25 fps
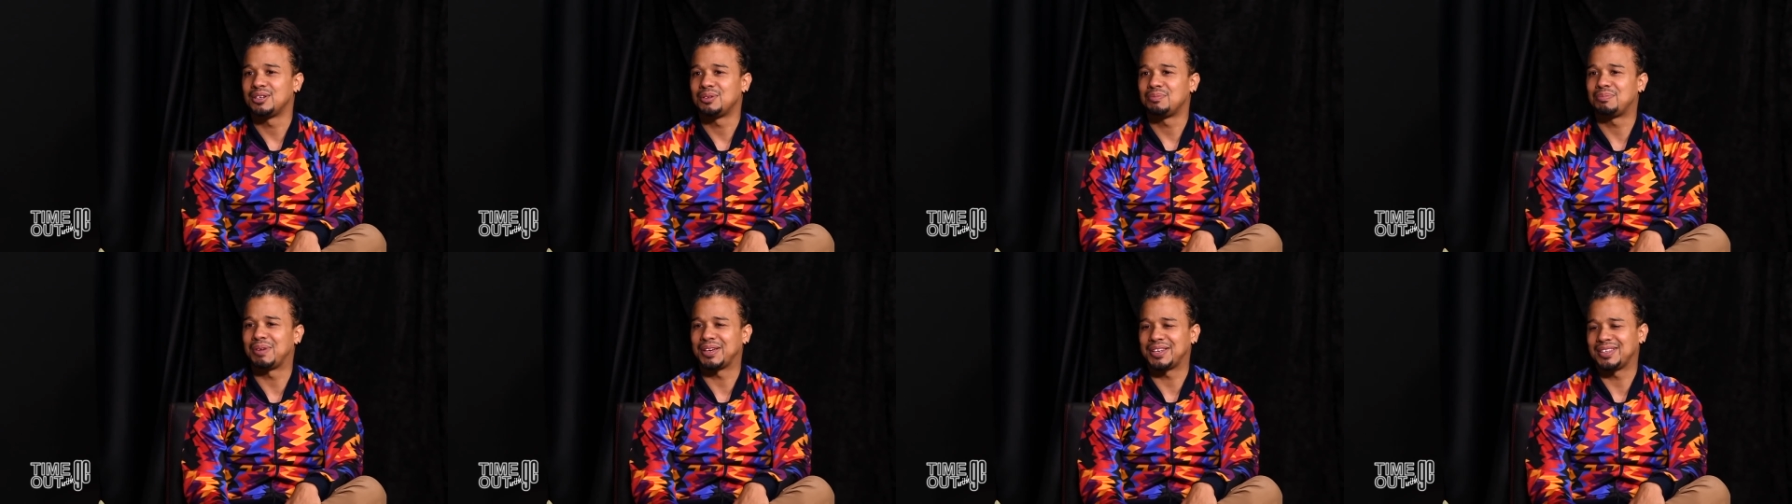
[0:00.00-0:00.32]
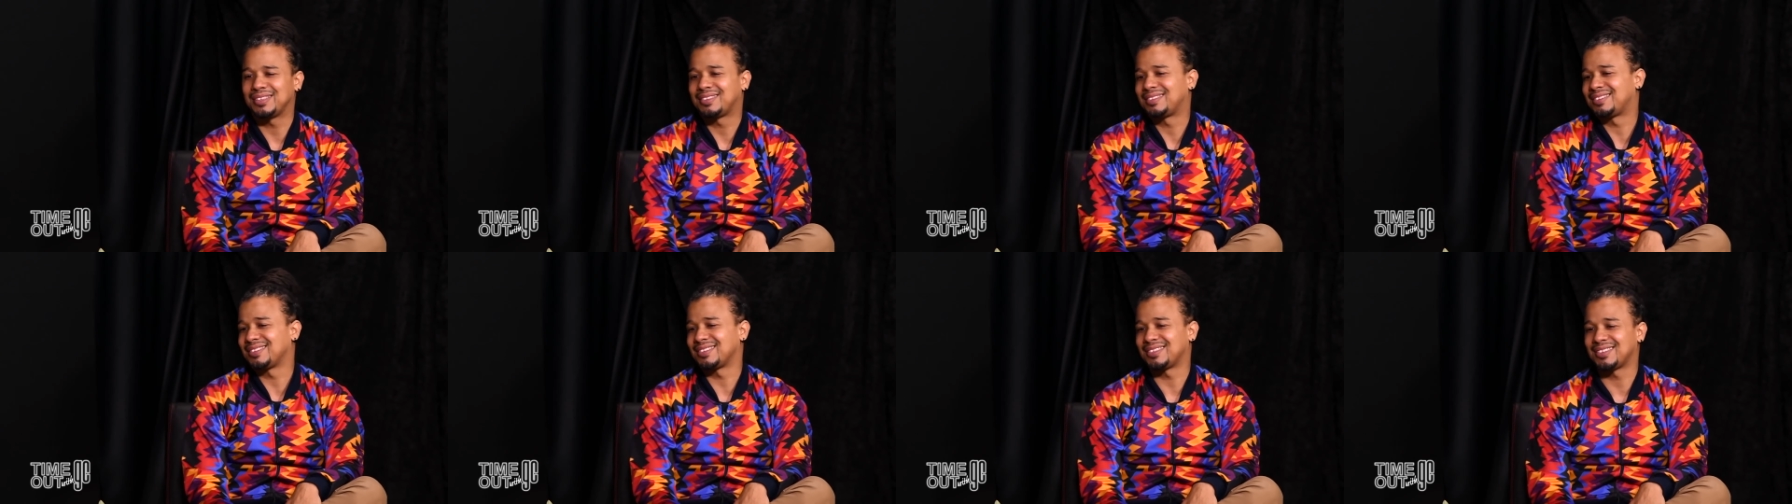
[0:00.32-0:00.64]
But
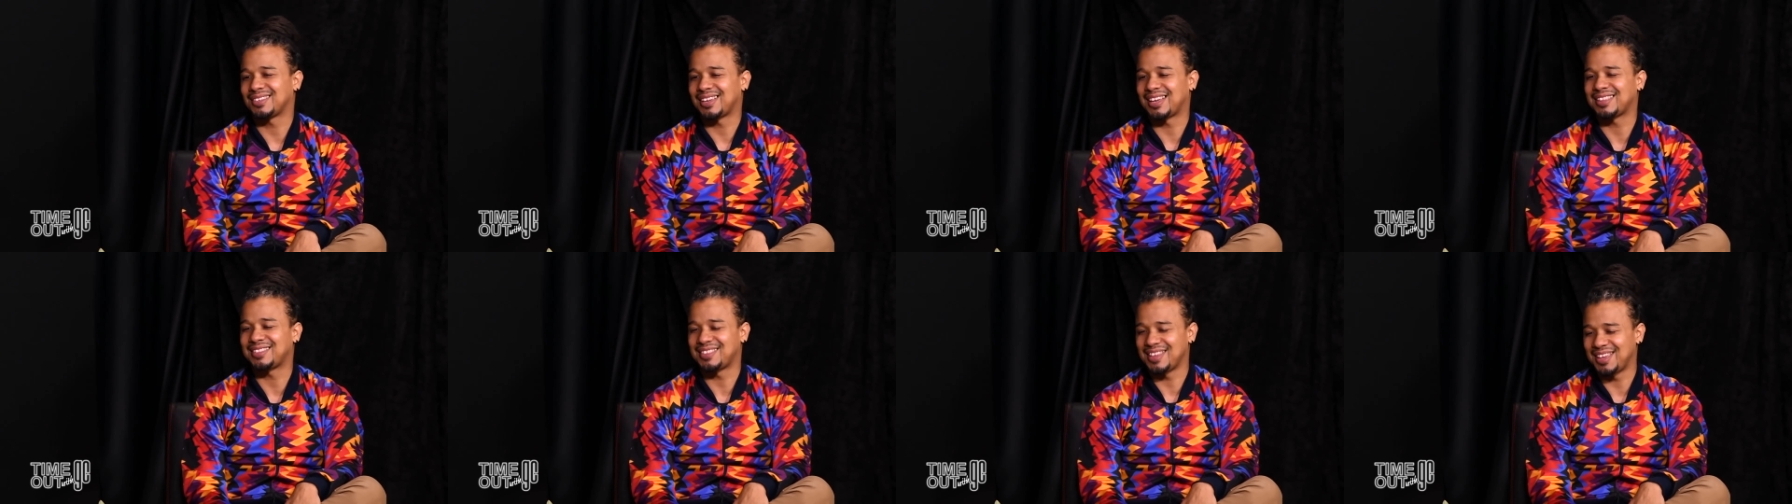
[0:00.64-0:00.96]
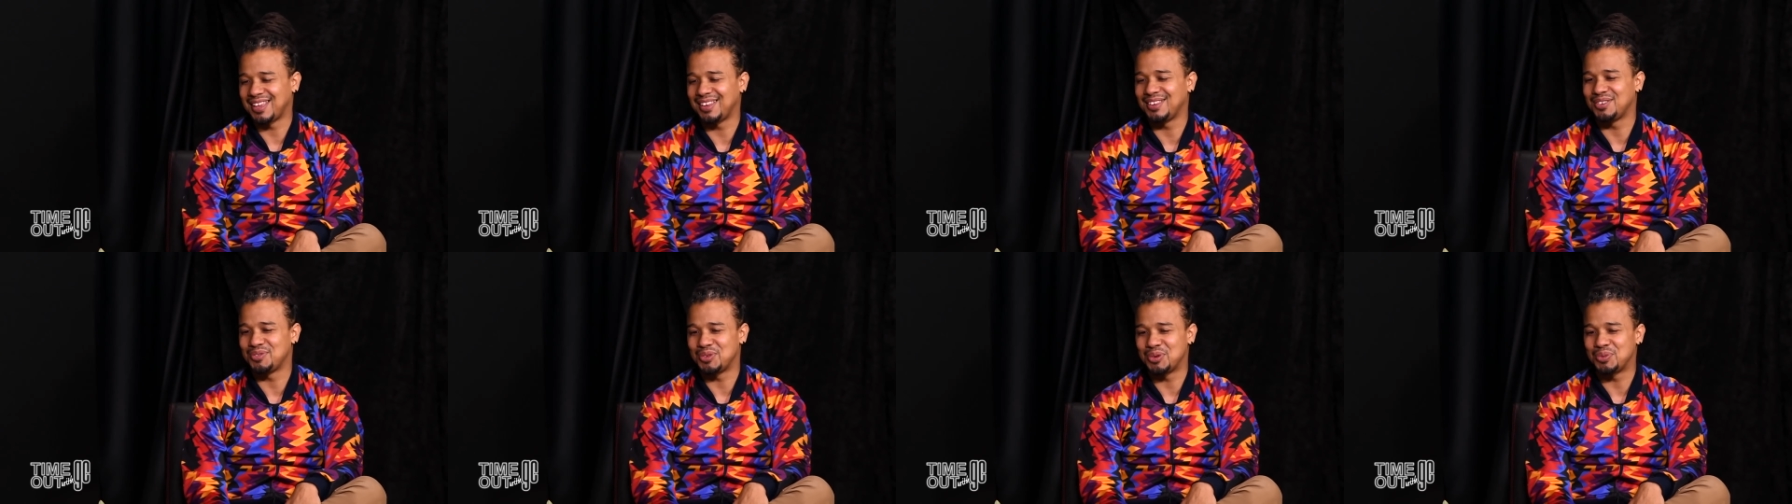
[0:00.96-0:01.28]
at the
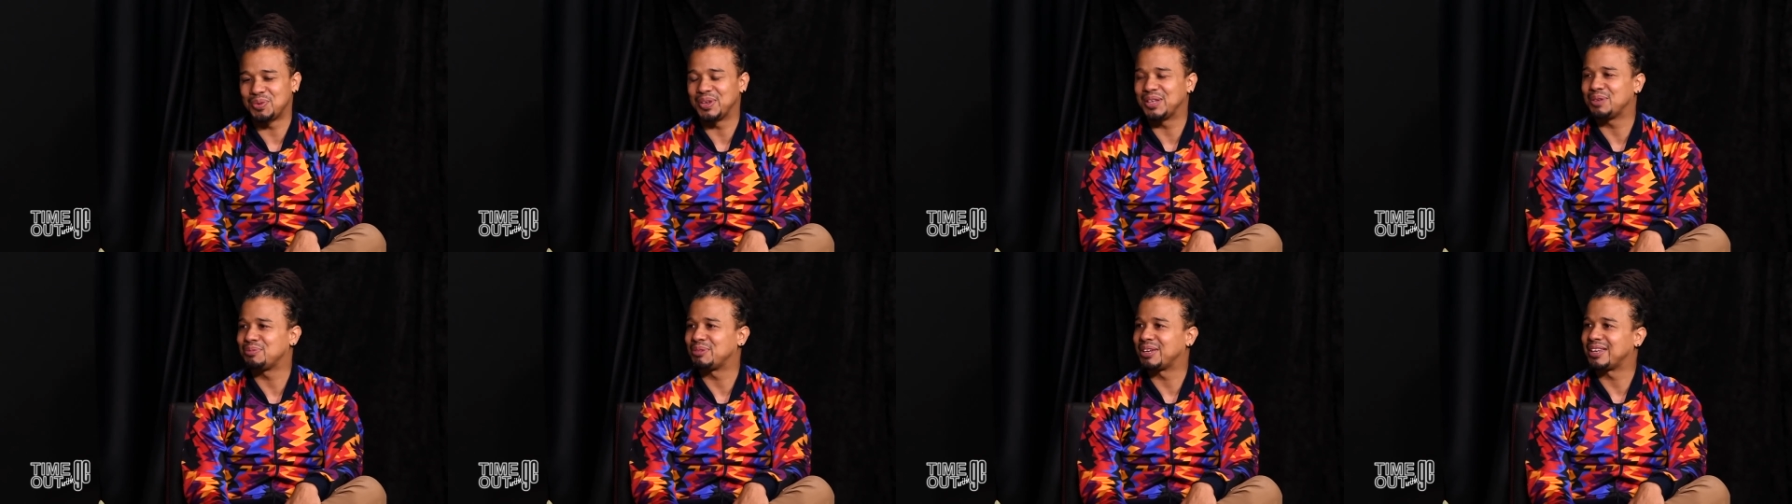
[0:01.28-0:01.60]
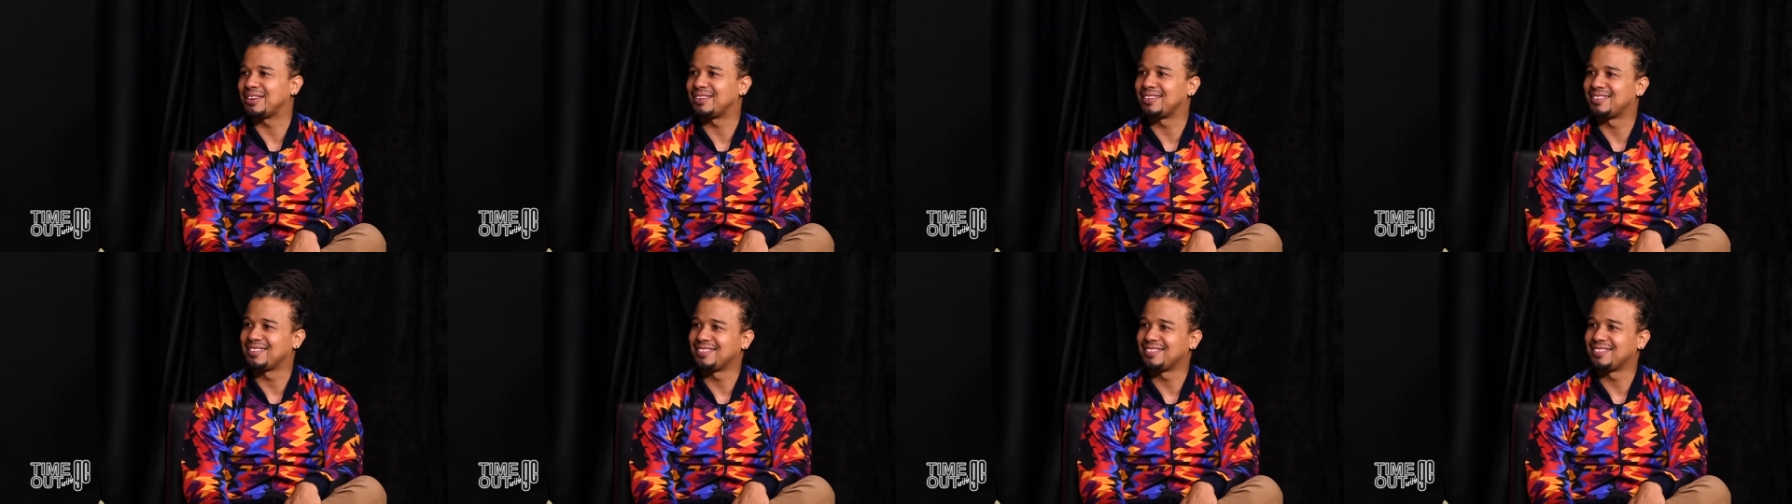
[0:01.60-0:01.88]
end we win, man.